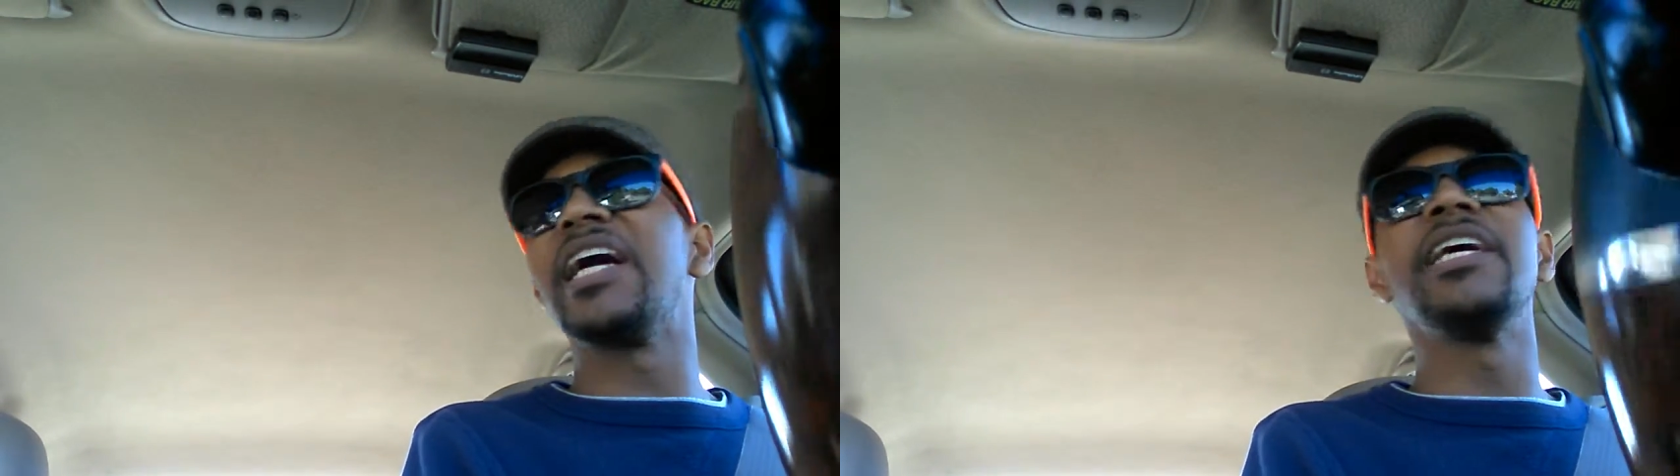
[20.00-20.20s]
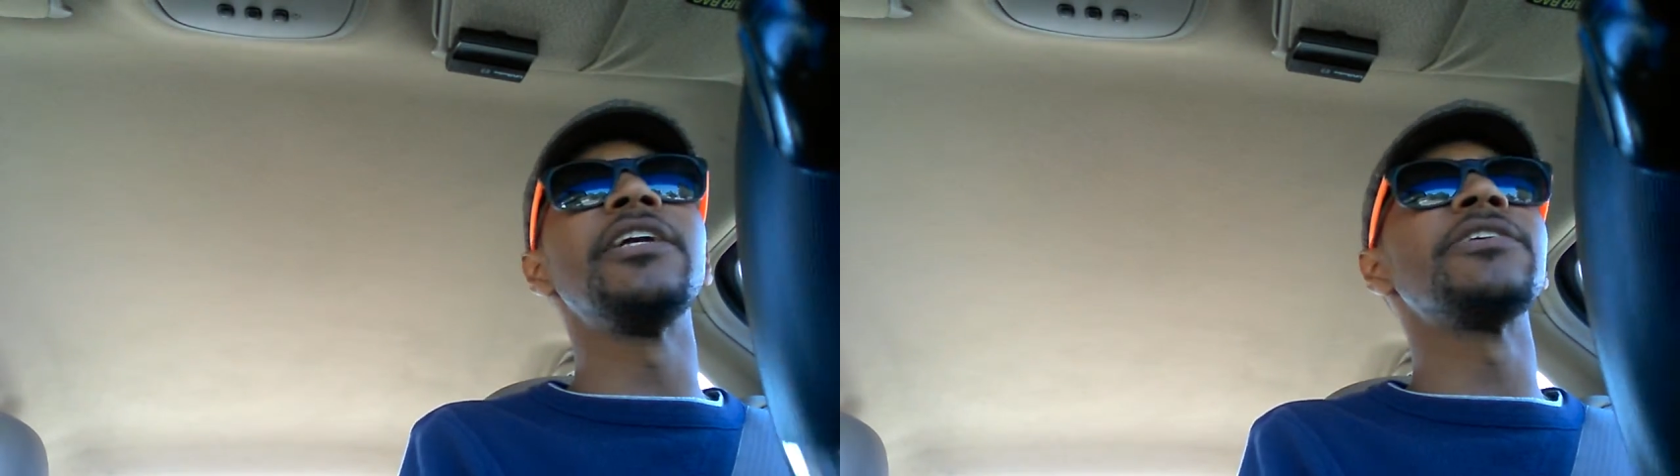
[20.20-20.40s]

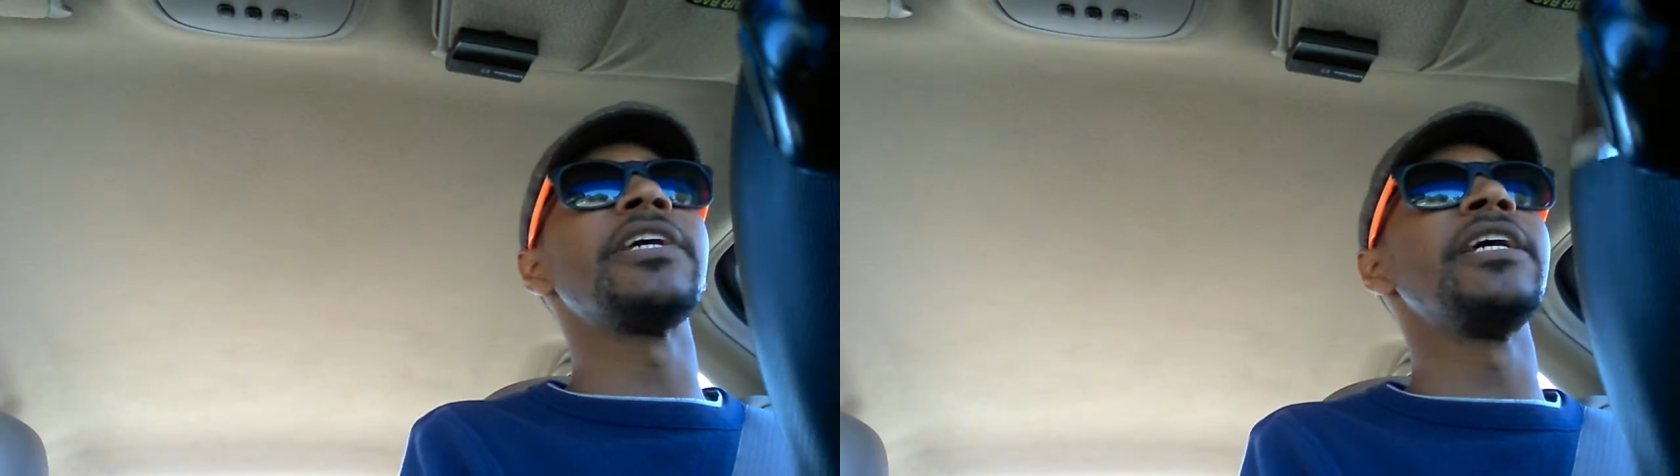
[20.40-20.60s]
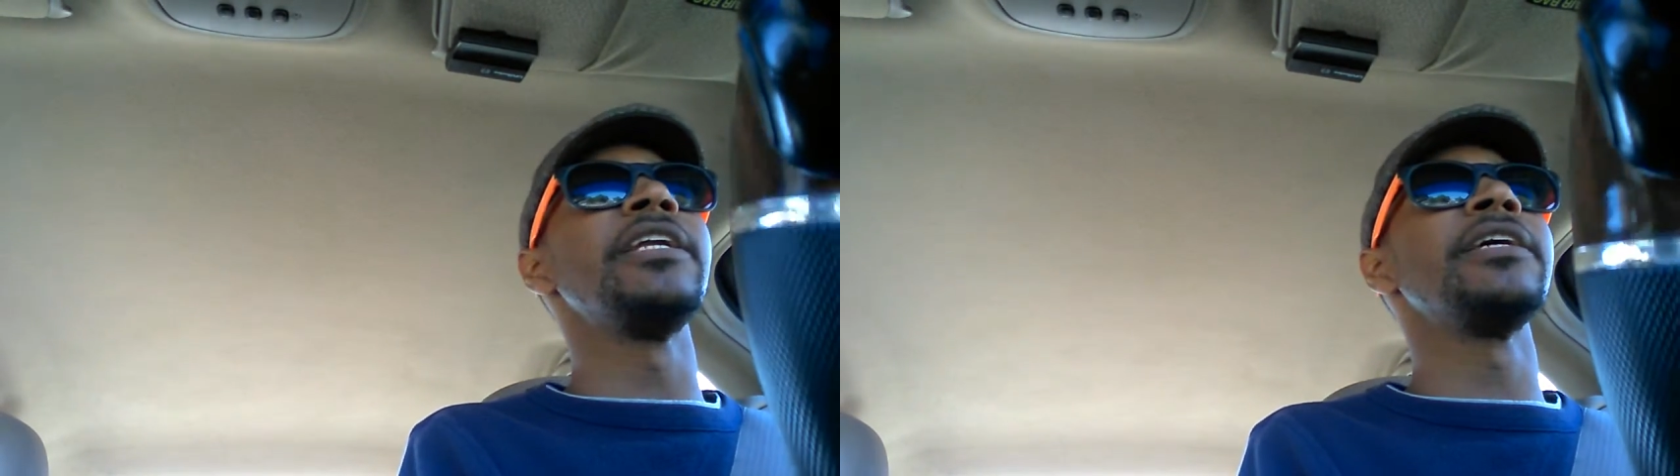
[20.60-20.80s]
kind of
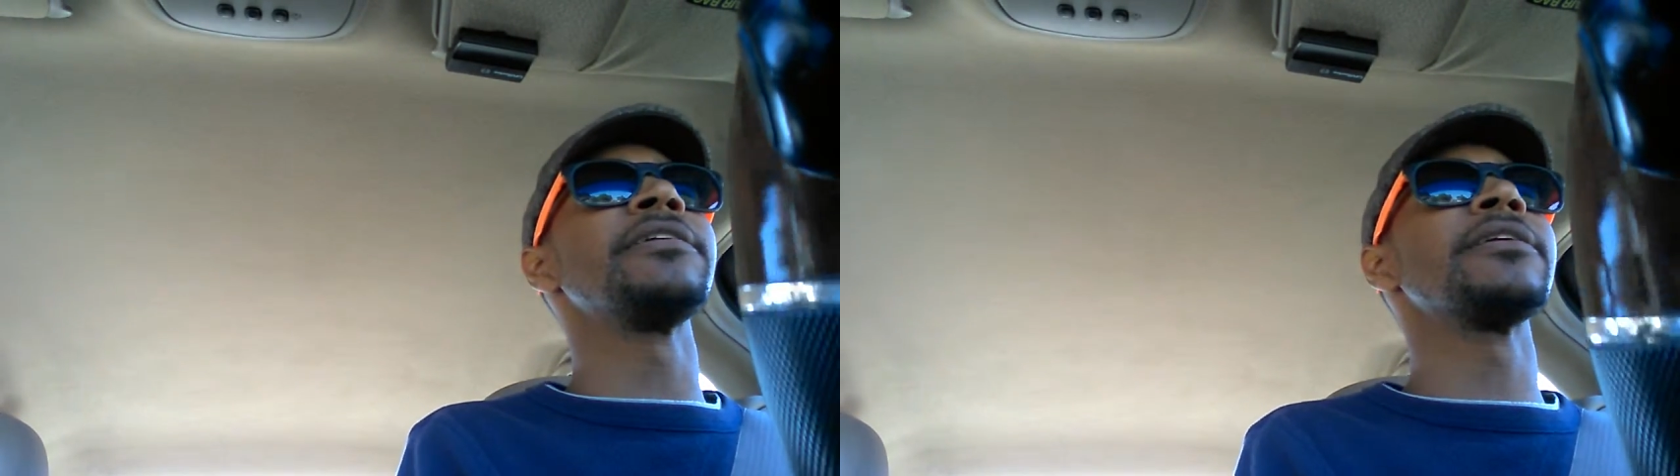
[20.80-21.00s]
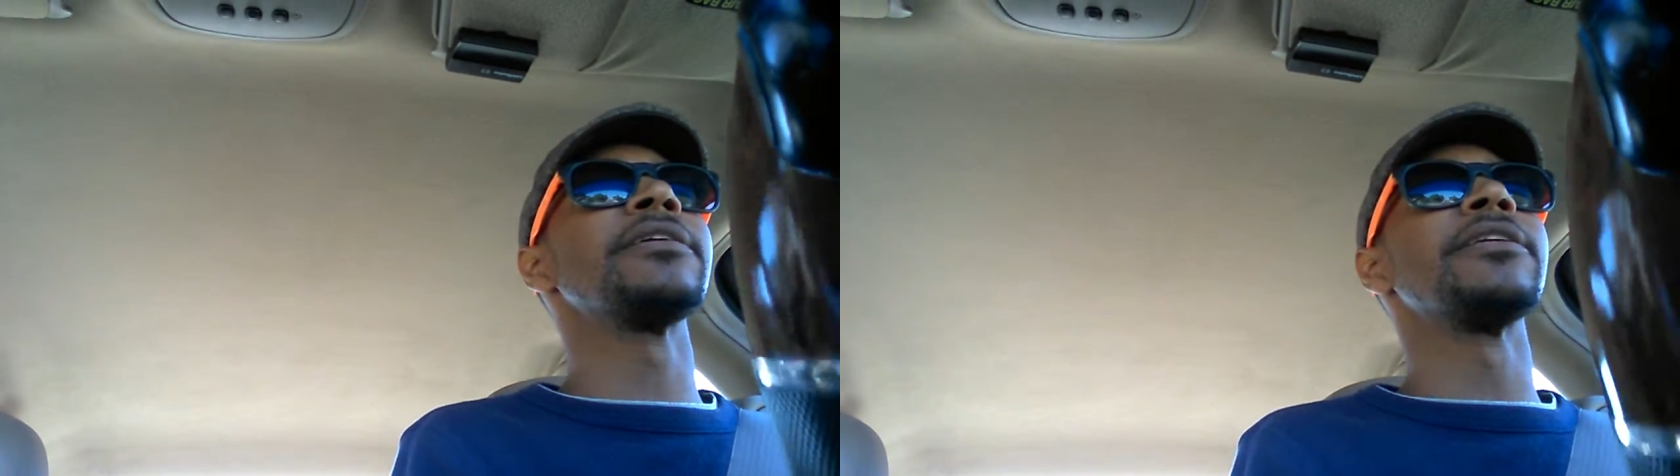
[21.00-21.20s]

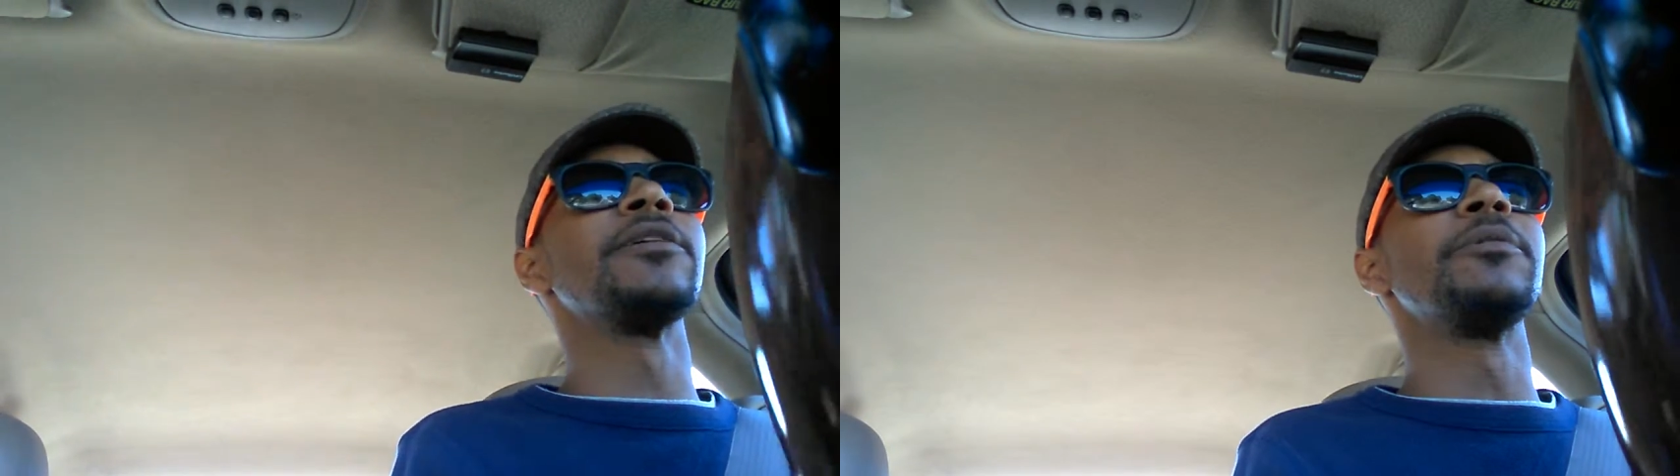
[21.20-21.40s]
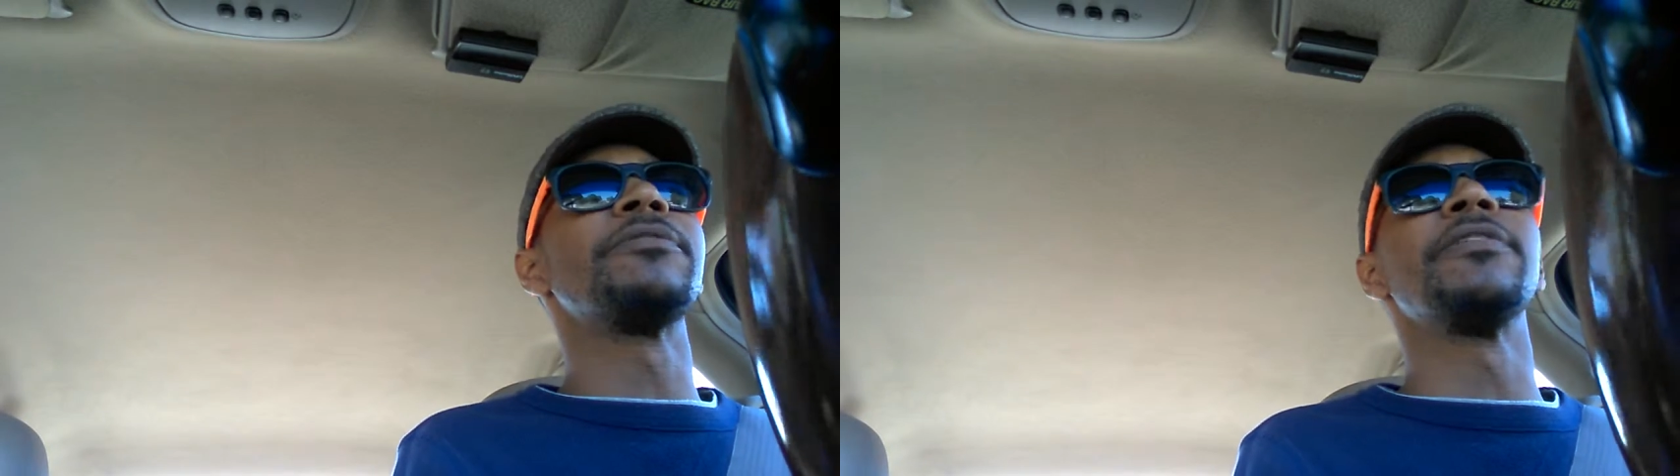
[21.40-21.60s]
entertaining, a
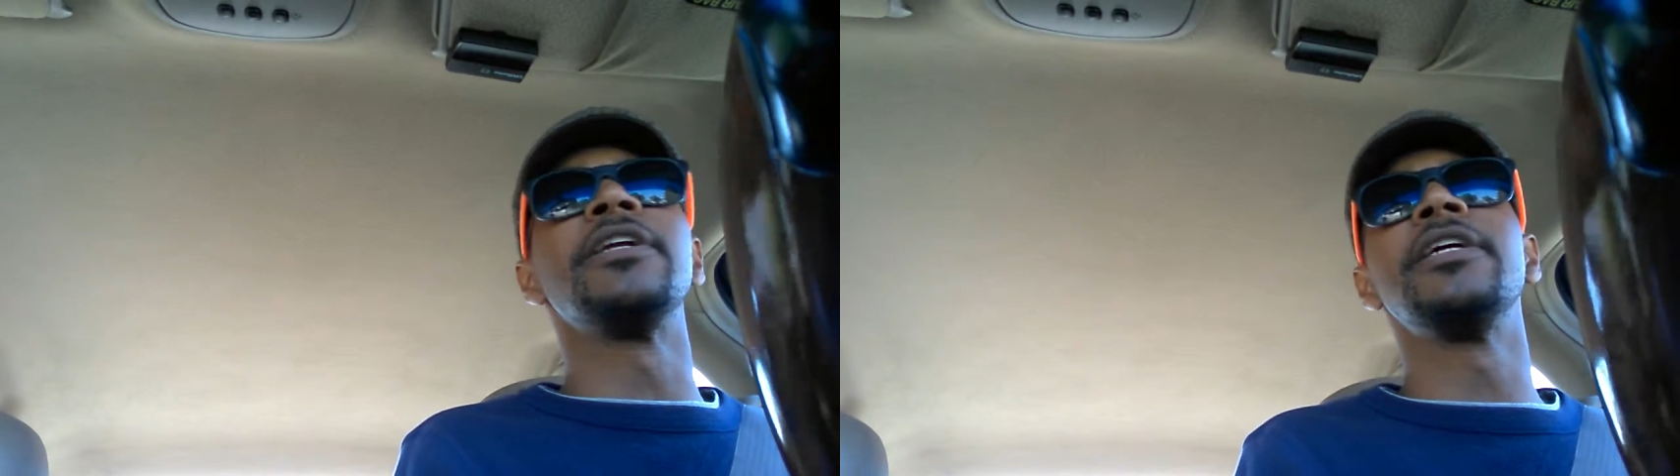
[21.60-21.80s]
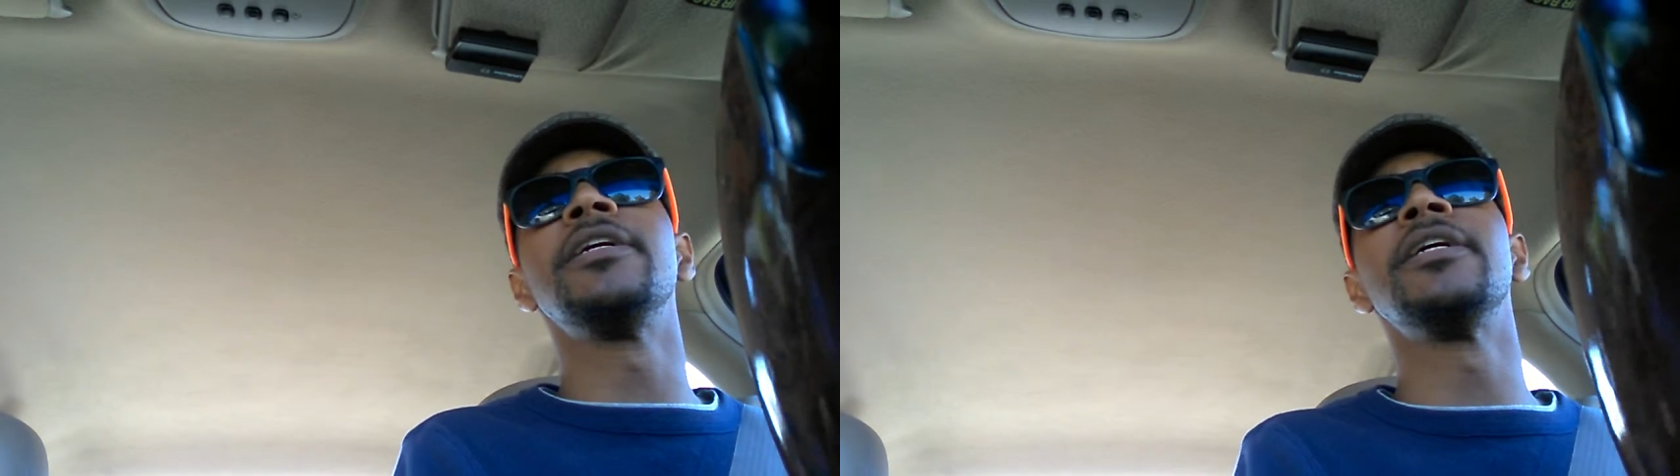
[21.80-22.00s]
little bit
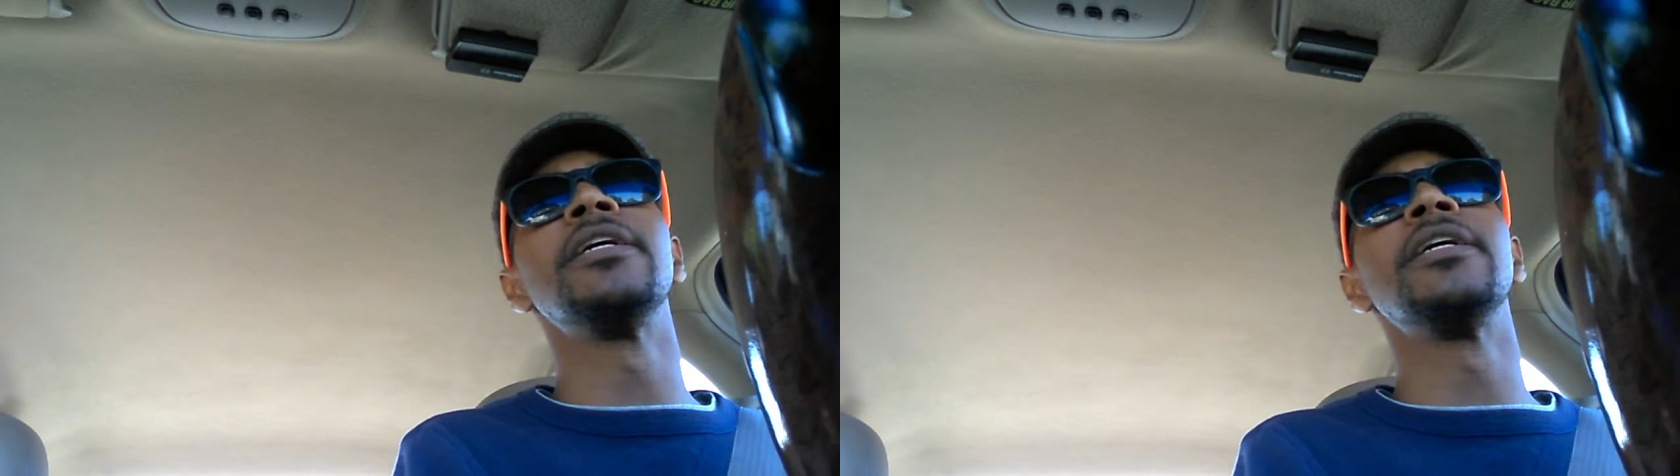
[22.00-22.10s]
funny,